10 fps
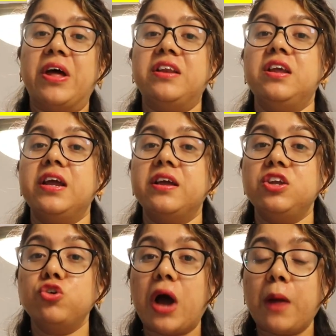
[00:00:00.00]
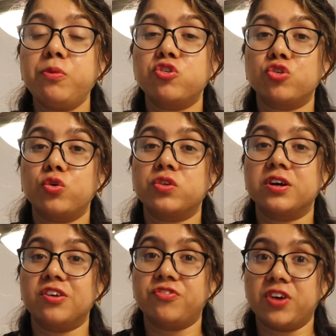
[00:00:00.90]
then you have to show
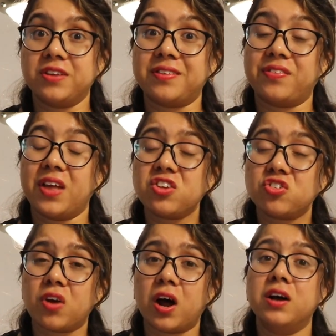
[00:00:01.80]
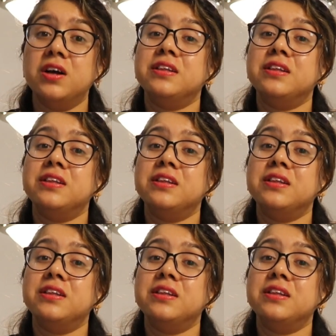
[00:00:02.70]
certain funds as extra